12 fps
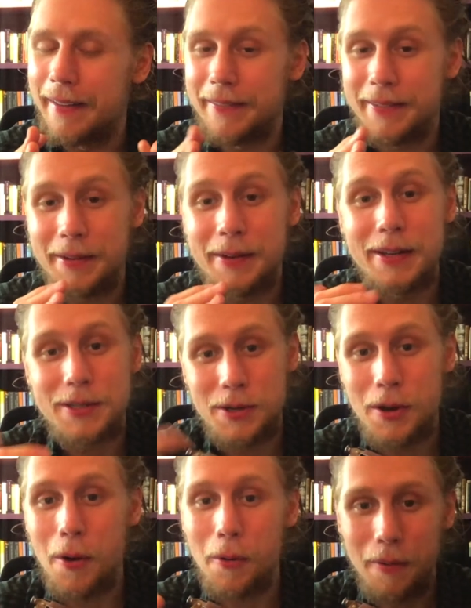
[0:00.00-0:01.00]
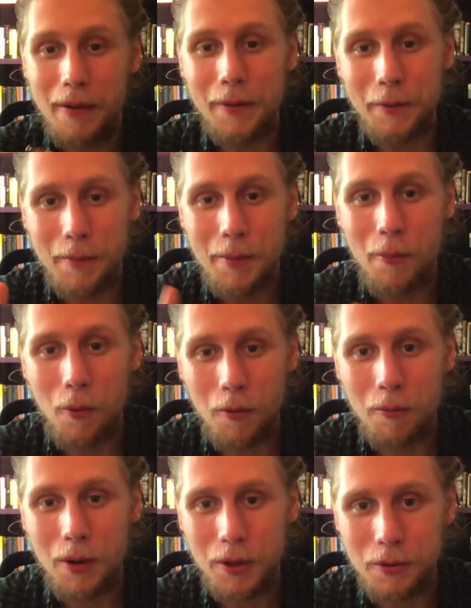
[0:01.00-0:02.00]
You need to know a little bit more
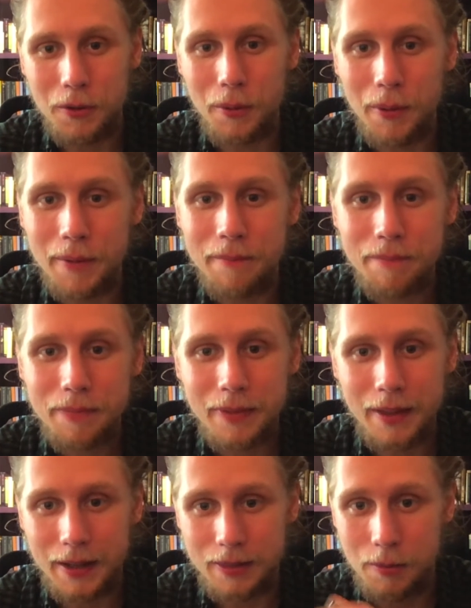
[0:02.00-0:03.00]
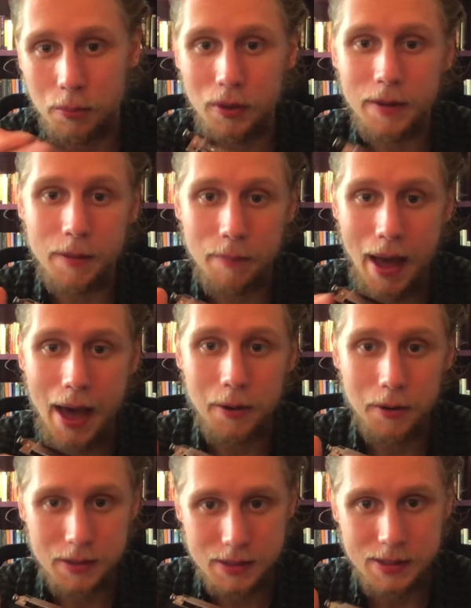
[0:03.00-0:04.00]
of what you're doing. Like the breathing
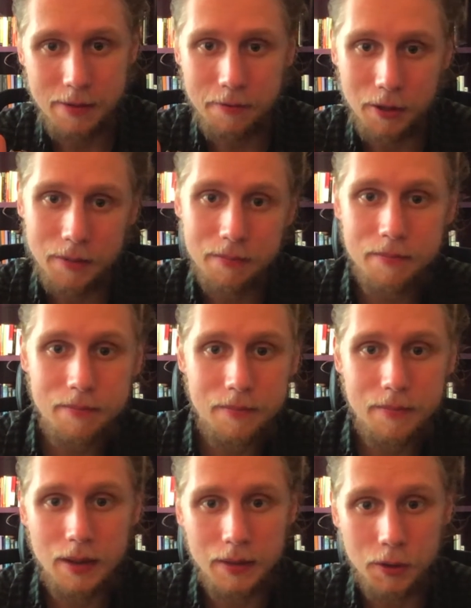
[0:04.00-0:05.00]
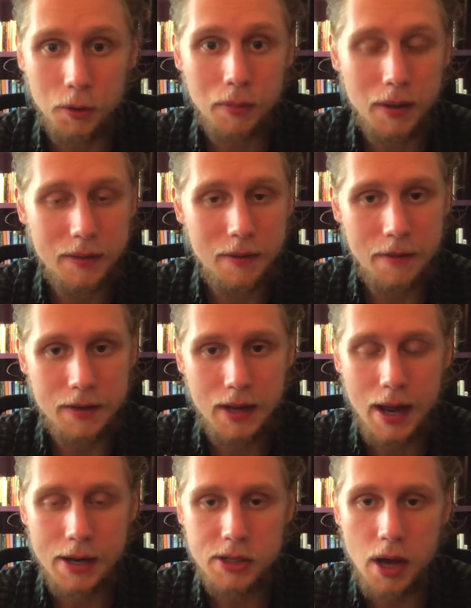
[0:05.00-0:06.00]
pattern is different a little bit than the
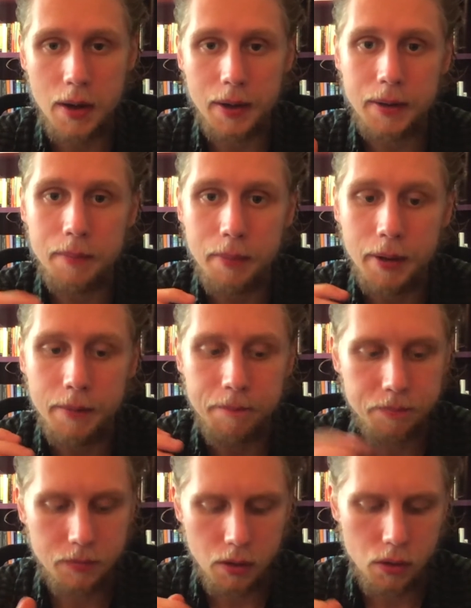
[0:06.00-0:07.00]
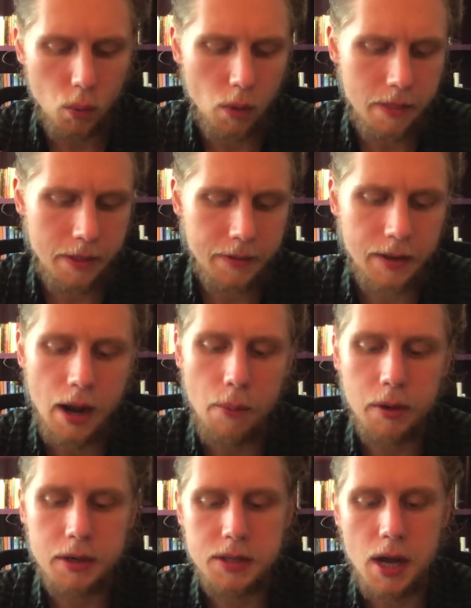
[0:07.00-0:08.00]
diatonic. But the one thing that I
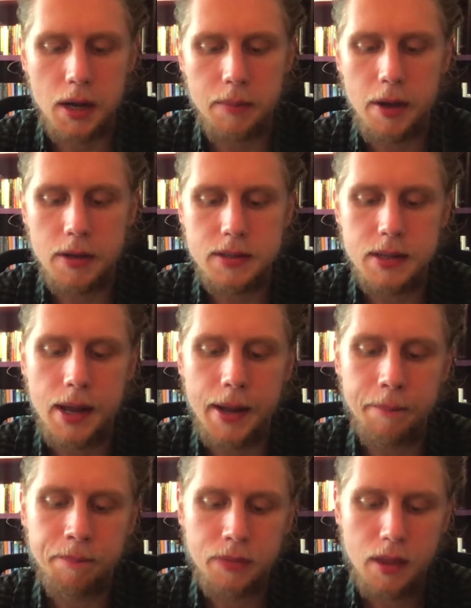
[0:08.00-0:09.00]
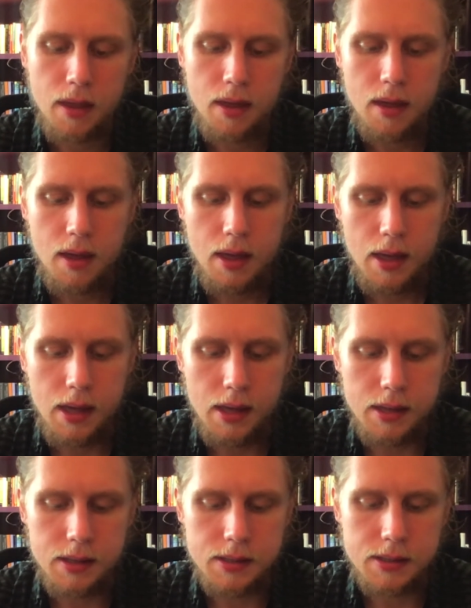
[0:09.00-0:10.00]
want to talk about today
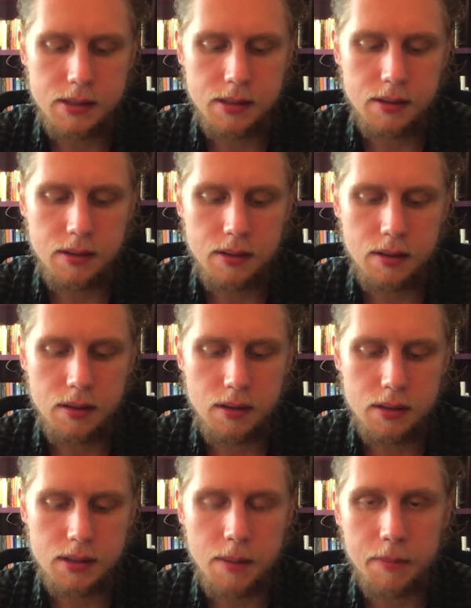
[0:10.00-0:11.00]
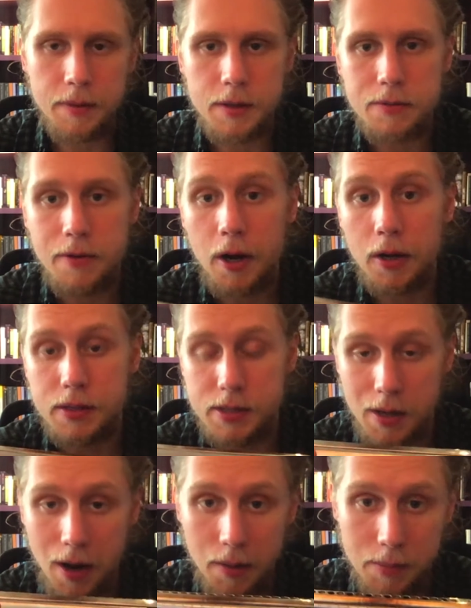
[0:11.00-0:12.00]
is something that's very
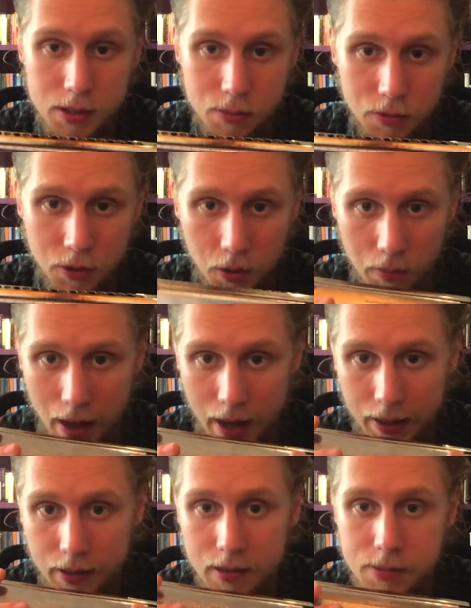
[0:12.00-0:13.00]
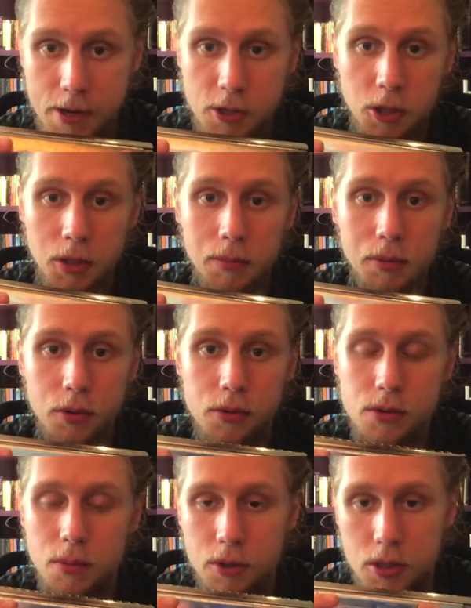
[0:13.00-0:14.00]
synonymous with the chromatic, especially in
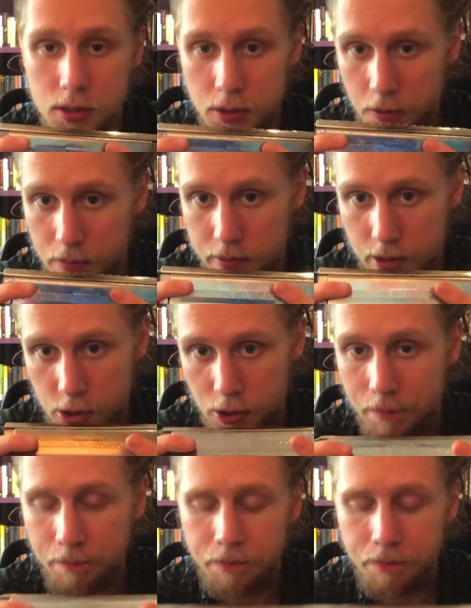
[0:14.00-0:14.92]
blues, which is third position.